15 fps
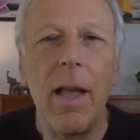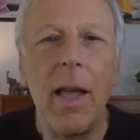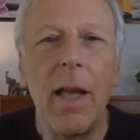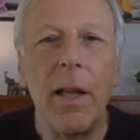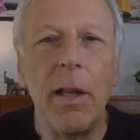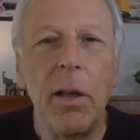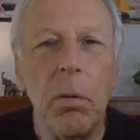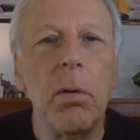
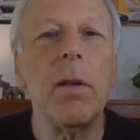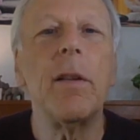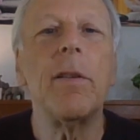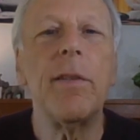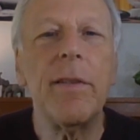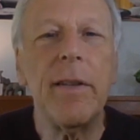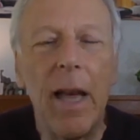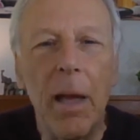And you will
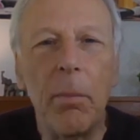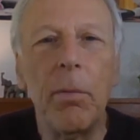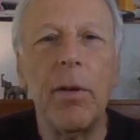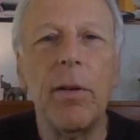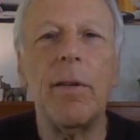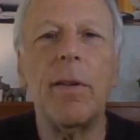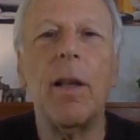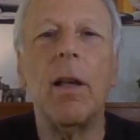
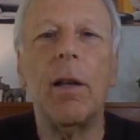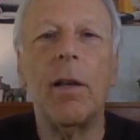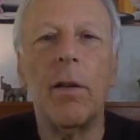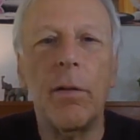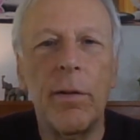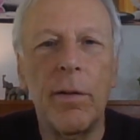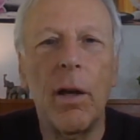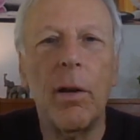establish
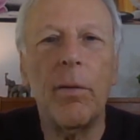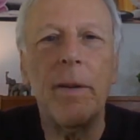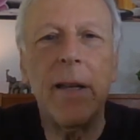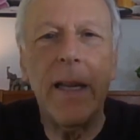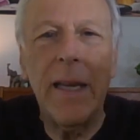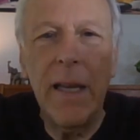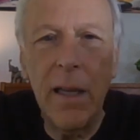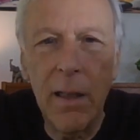yourself in a
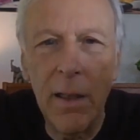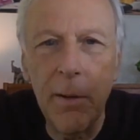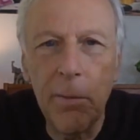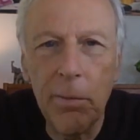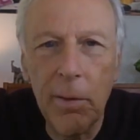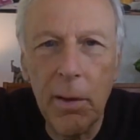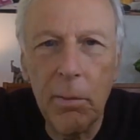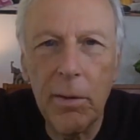healing
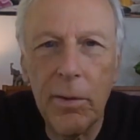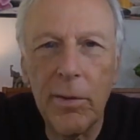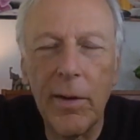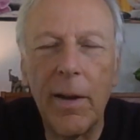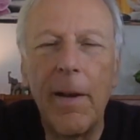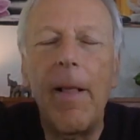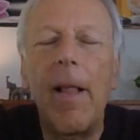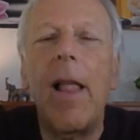
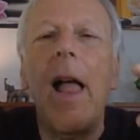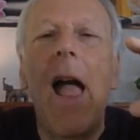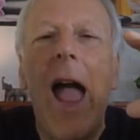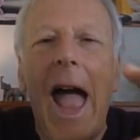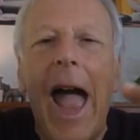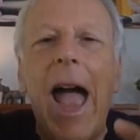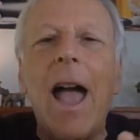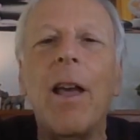frequency.
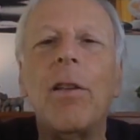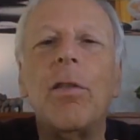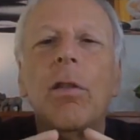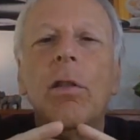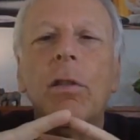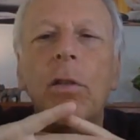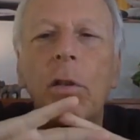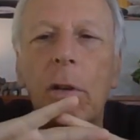As you
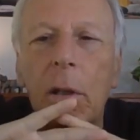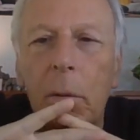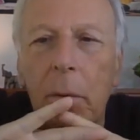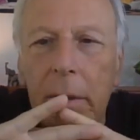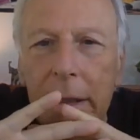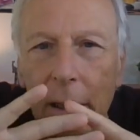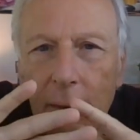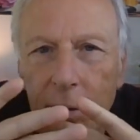do, you
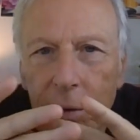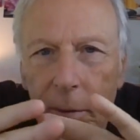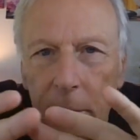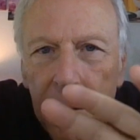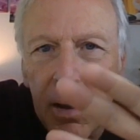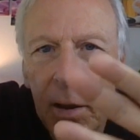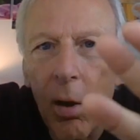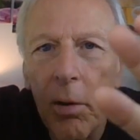will now
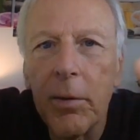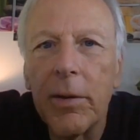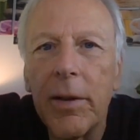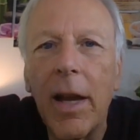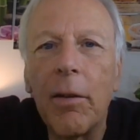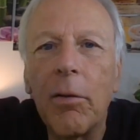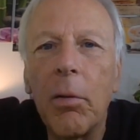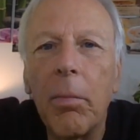spill over to
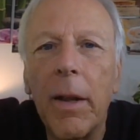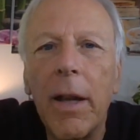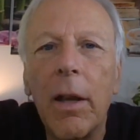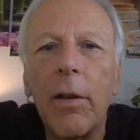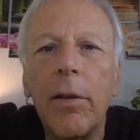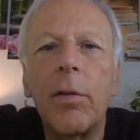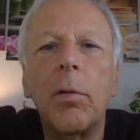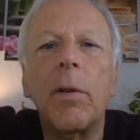everybody
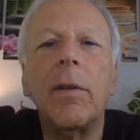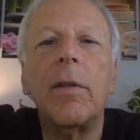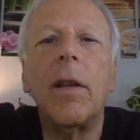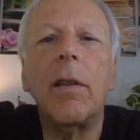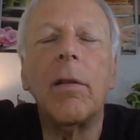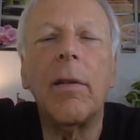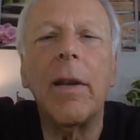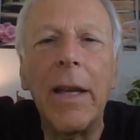else who is
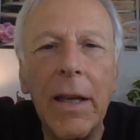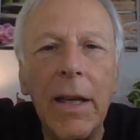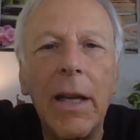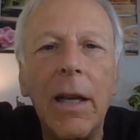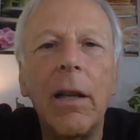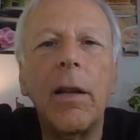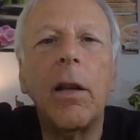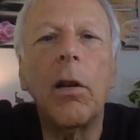either in
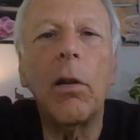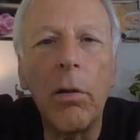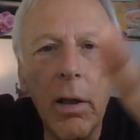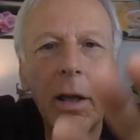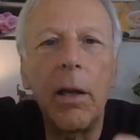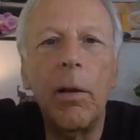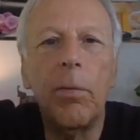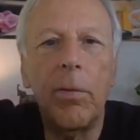healing or
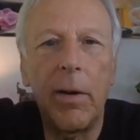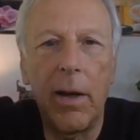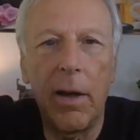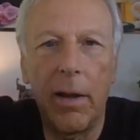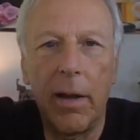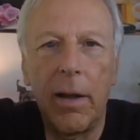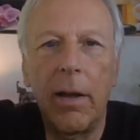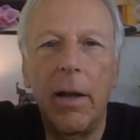looking for
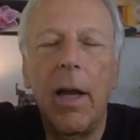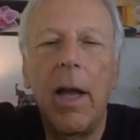healing,